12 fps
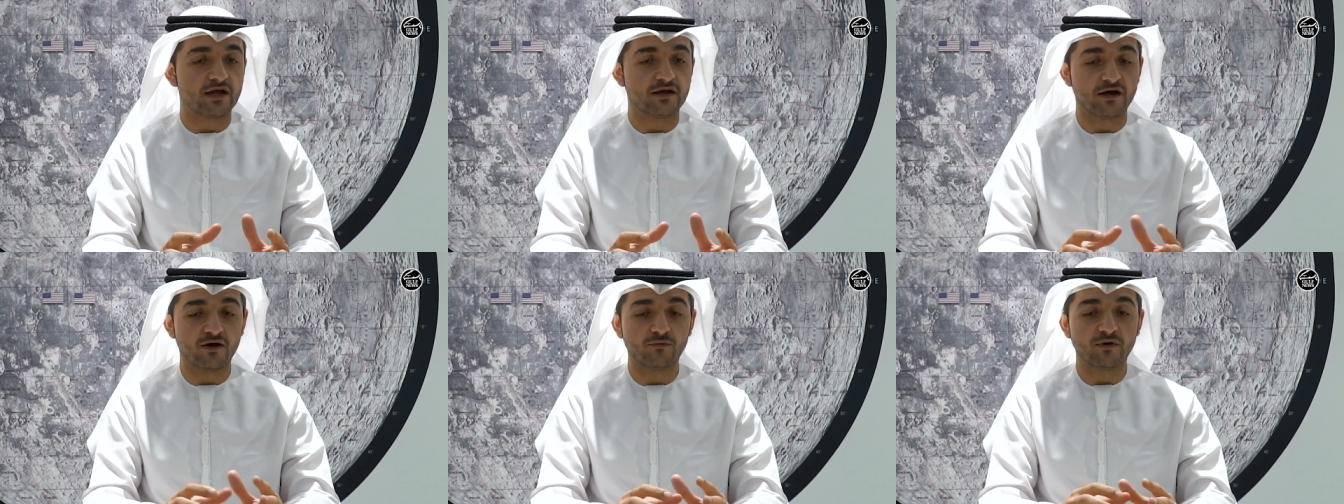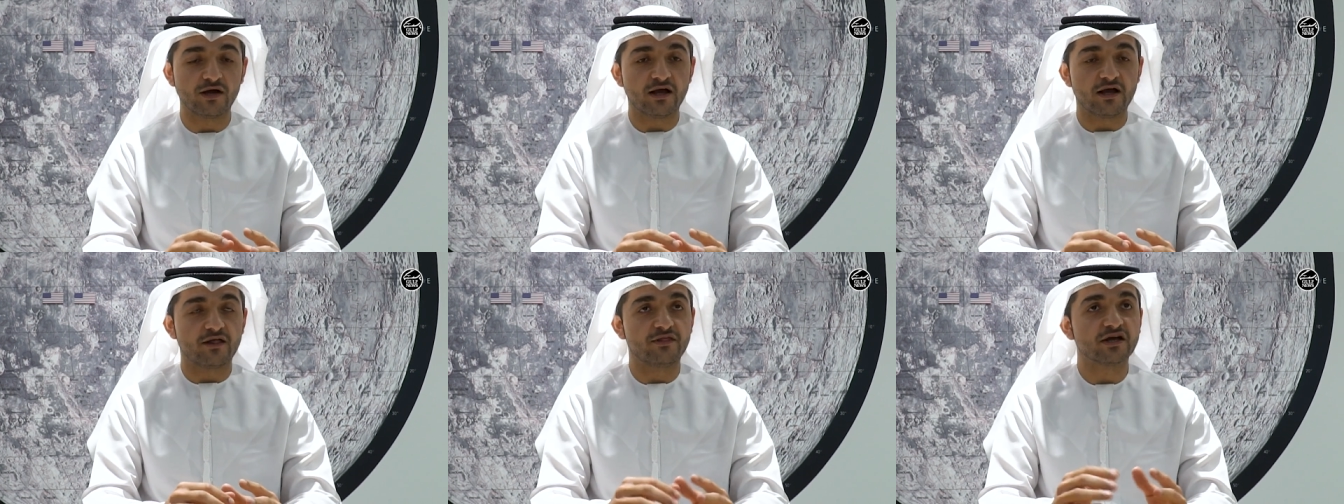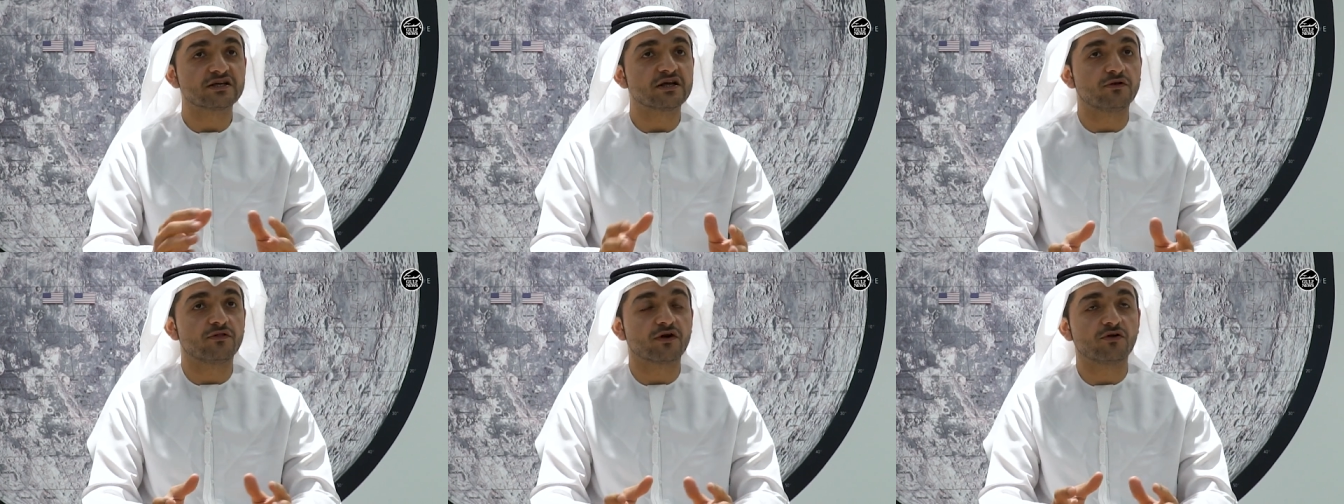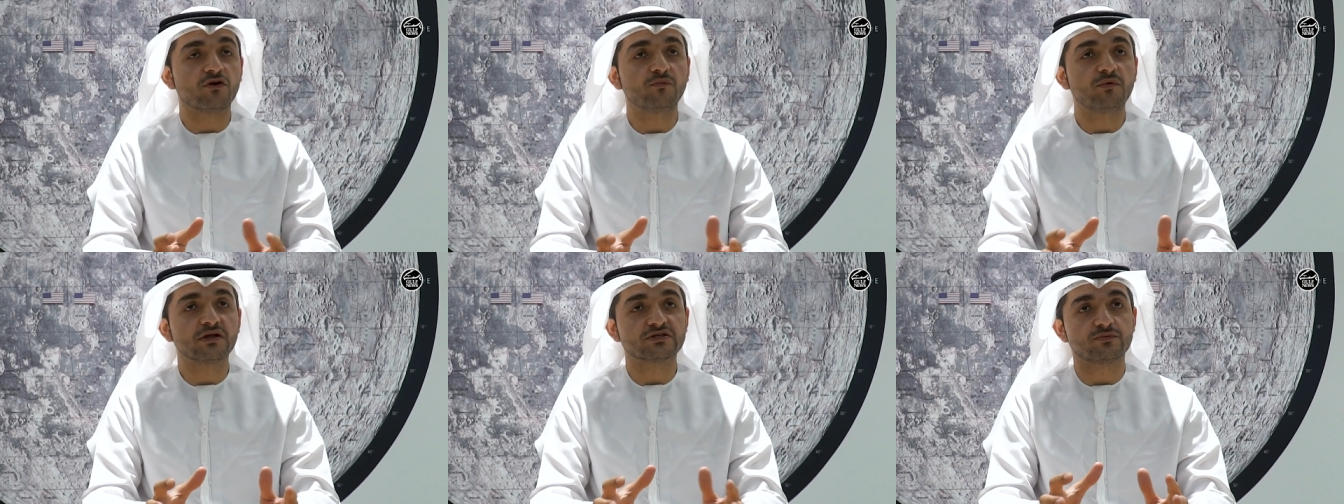Now, the
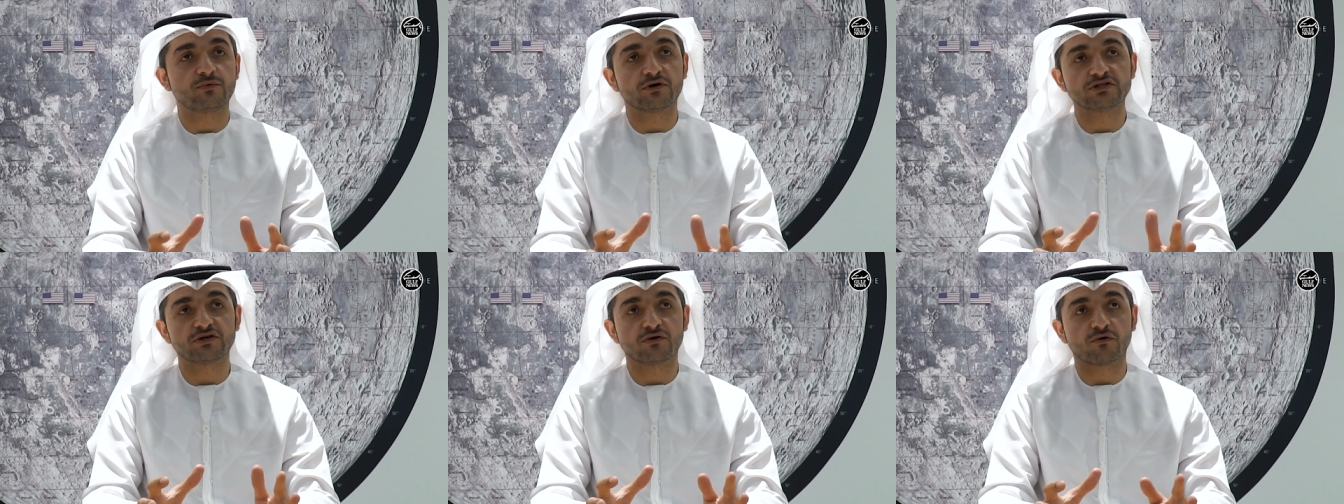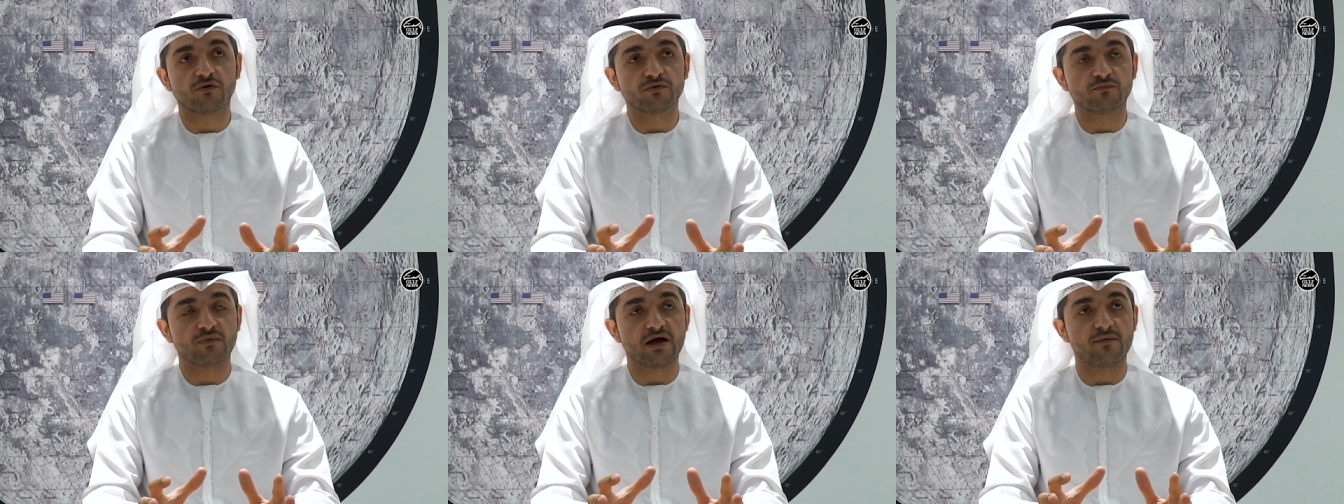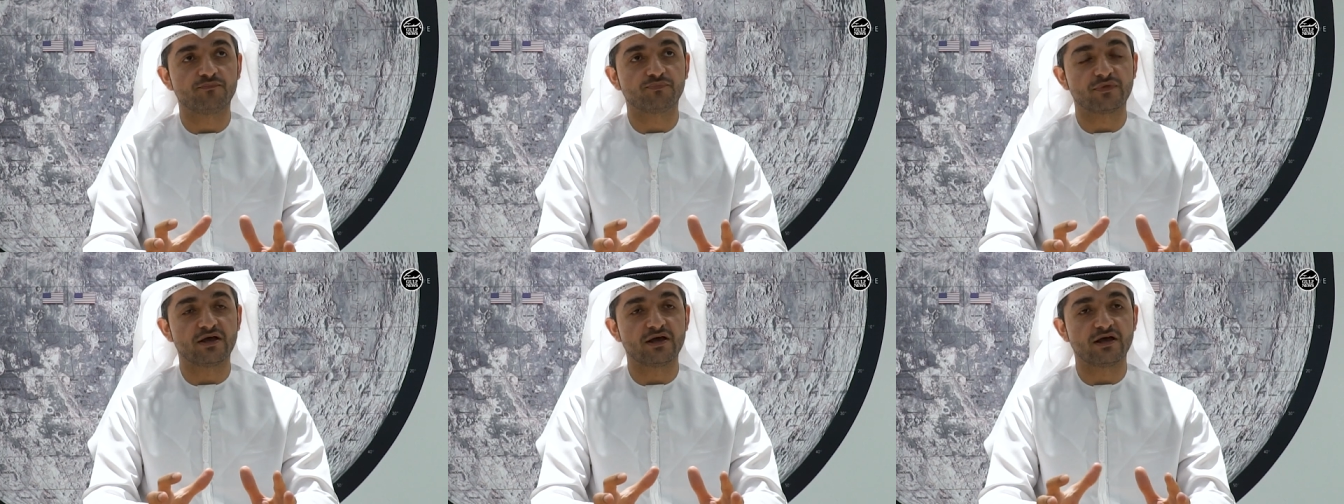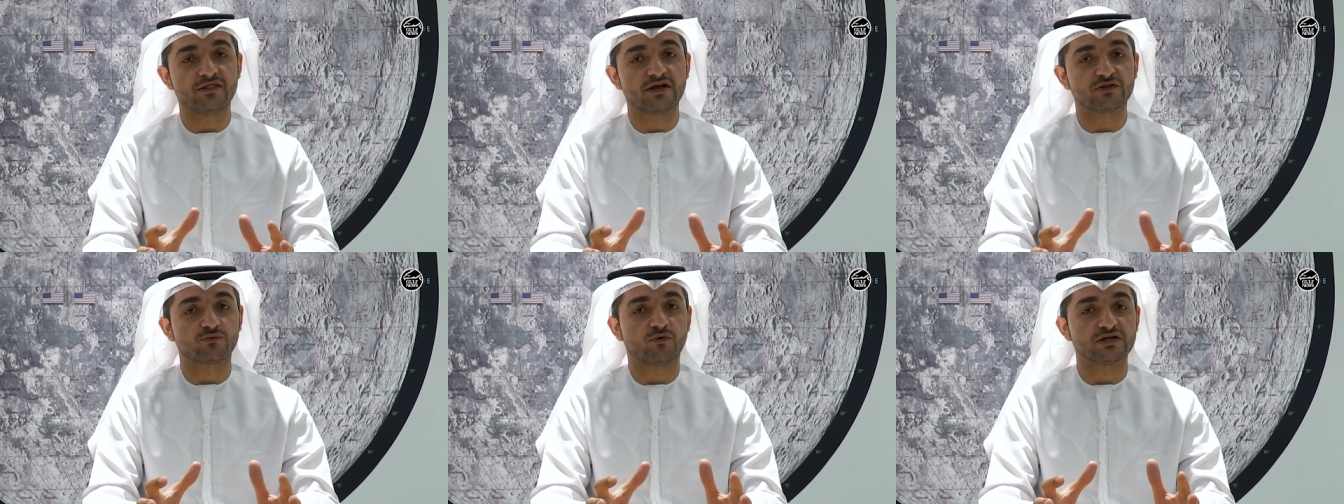Global Exploration Roadmap
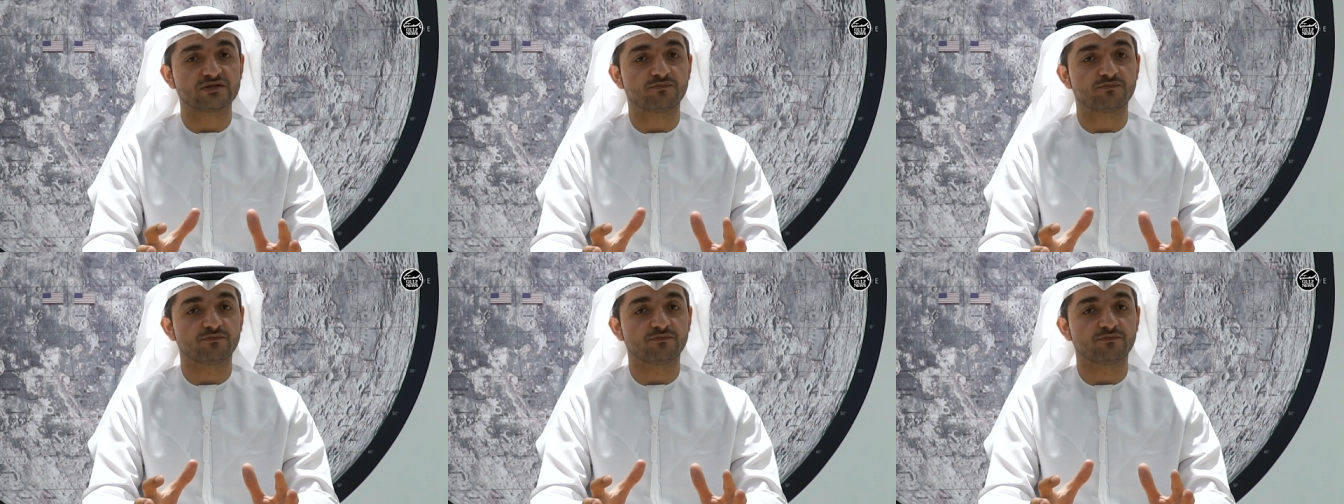that was